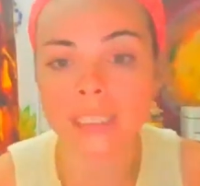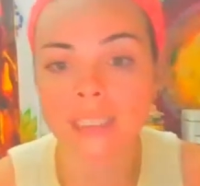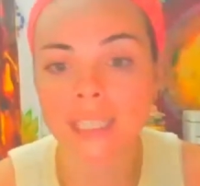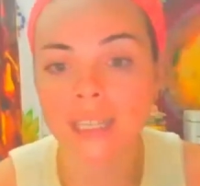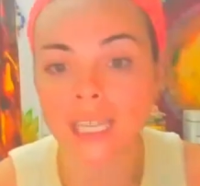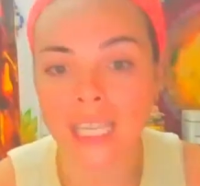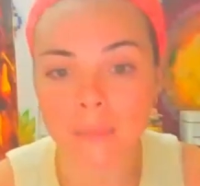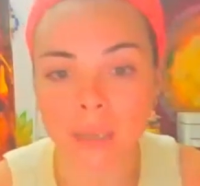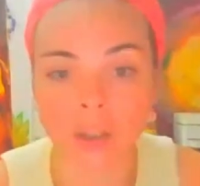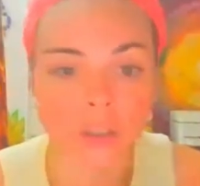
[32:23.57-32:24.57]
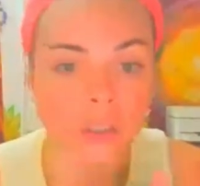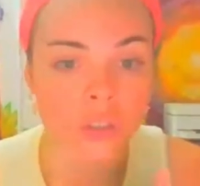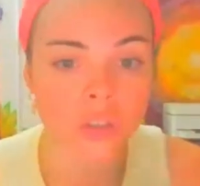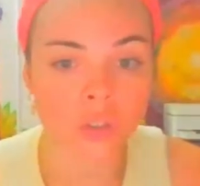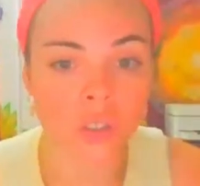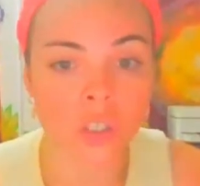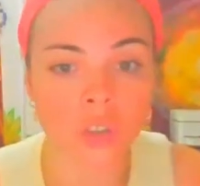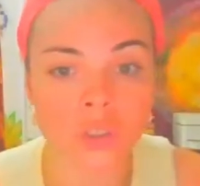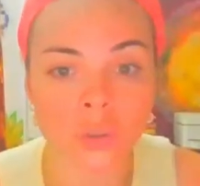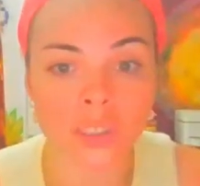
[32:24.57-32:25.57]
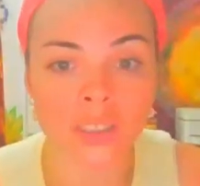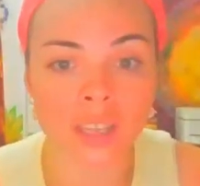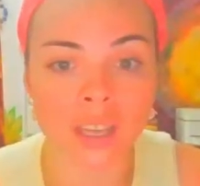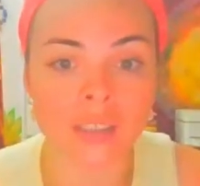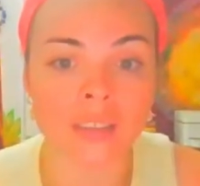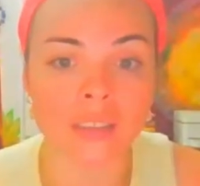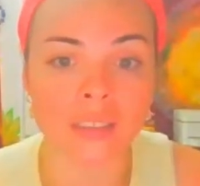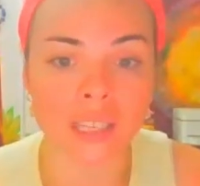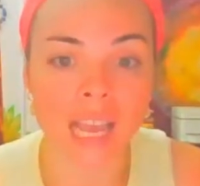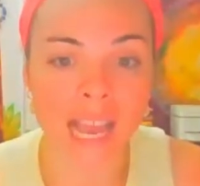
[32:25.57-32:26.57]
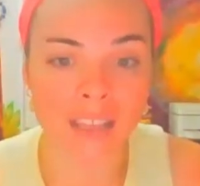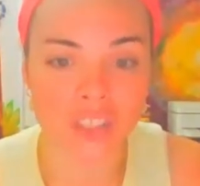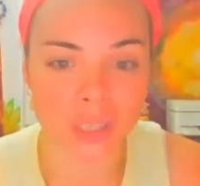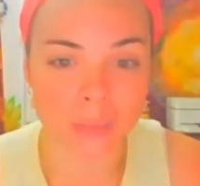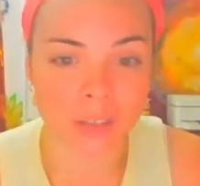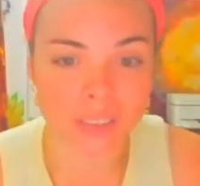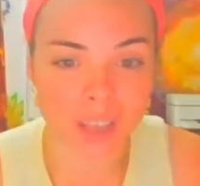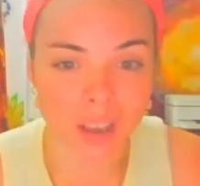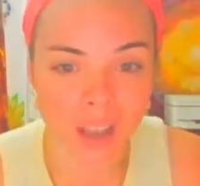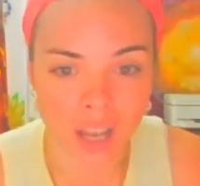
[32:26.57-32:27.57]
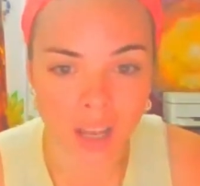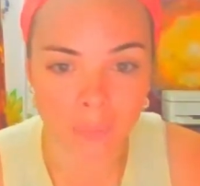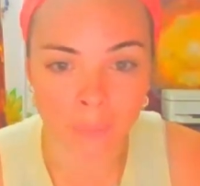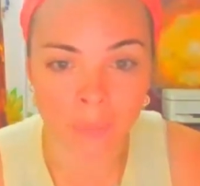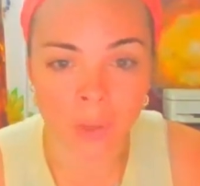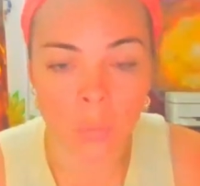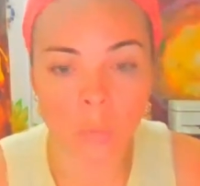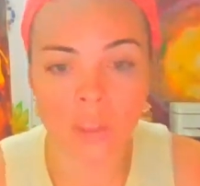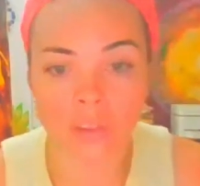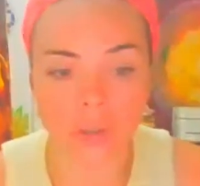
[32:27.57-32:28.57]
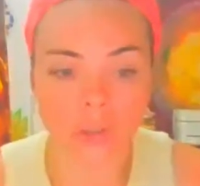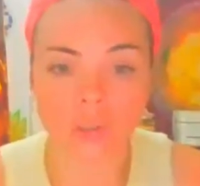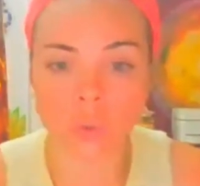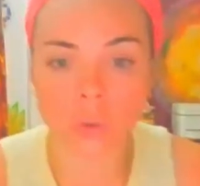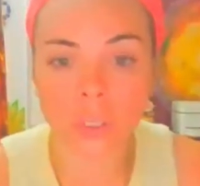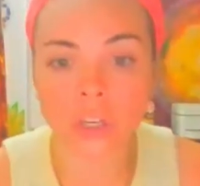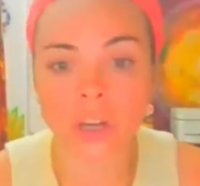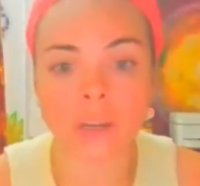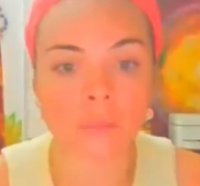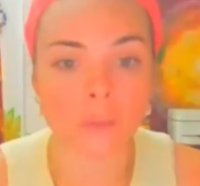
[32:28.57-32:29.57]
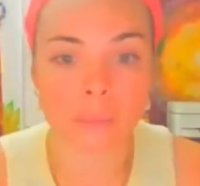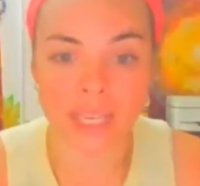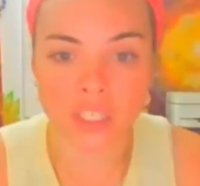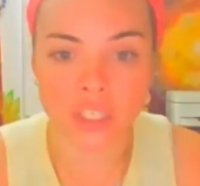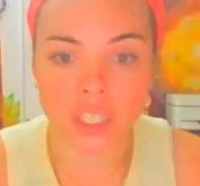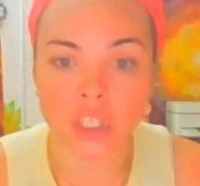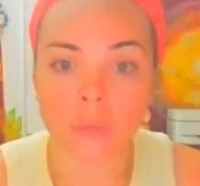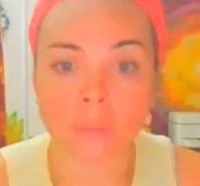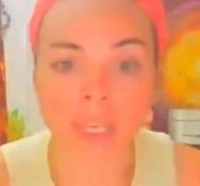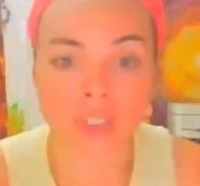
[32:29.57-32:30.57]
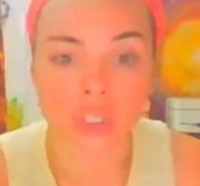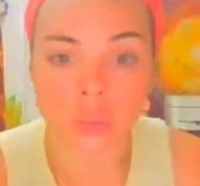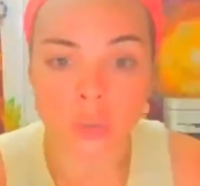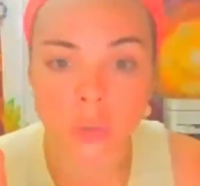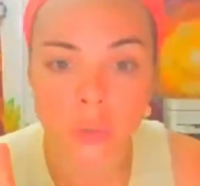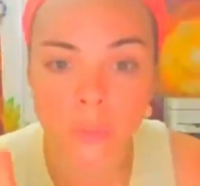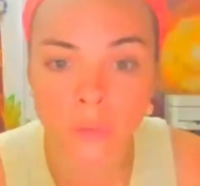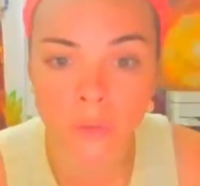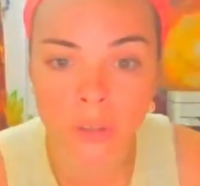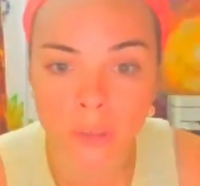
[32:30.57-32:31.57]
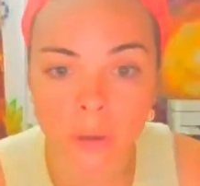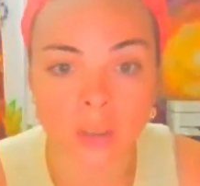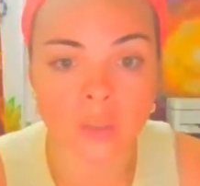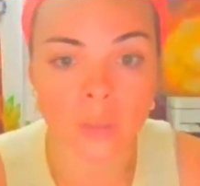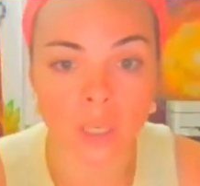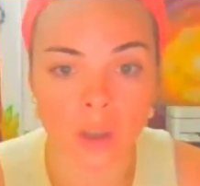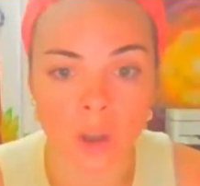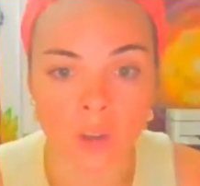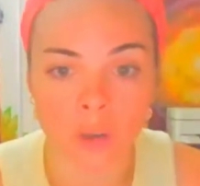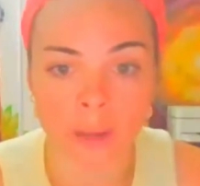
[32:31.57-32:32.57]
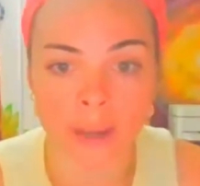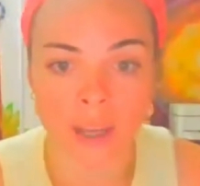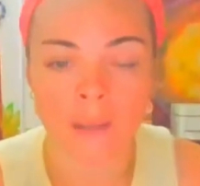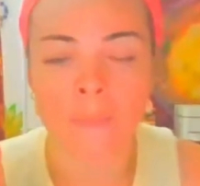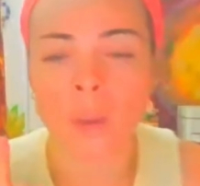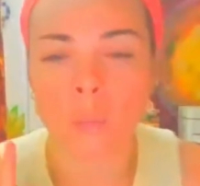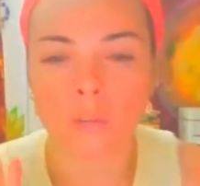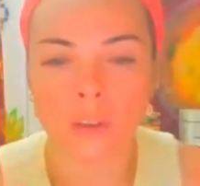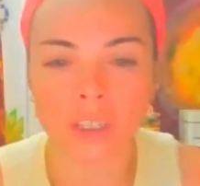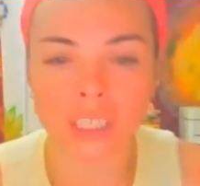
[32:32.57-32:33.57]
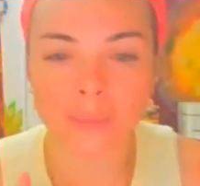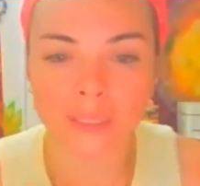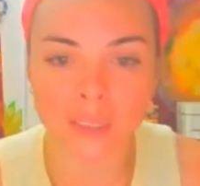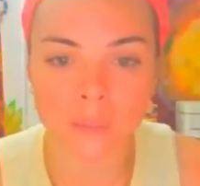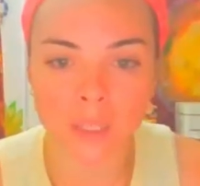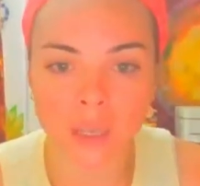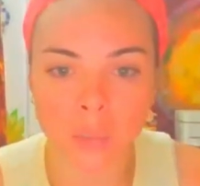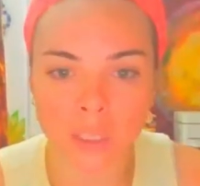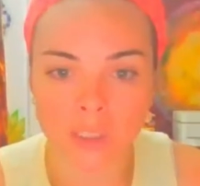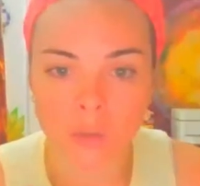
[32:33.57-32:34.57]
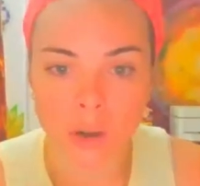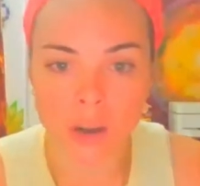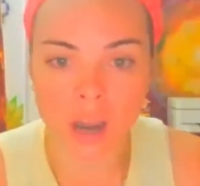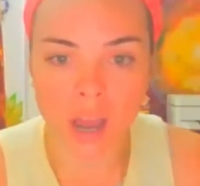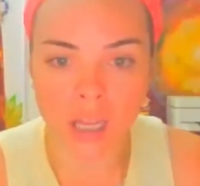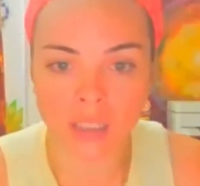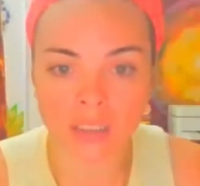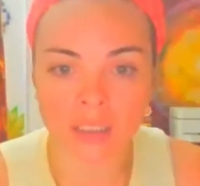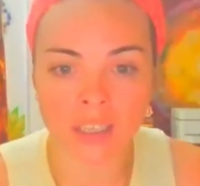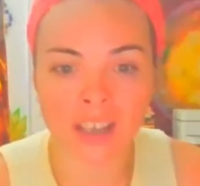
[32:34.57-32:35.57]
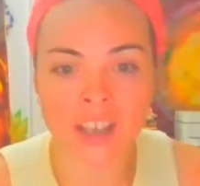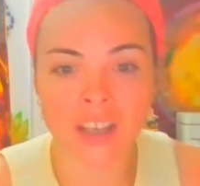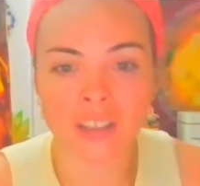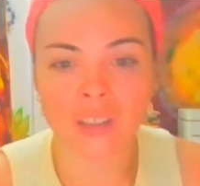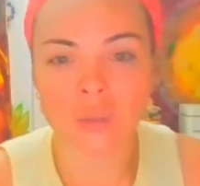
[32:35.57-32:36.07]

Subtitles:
send an email to suryasoulsun@gmail.com with your story, your information. Make sure you include a phone number so we can call you back. We're very specific that we do not do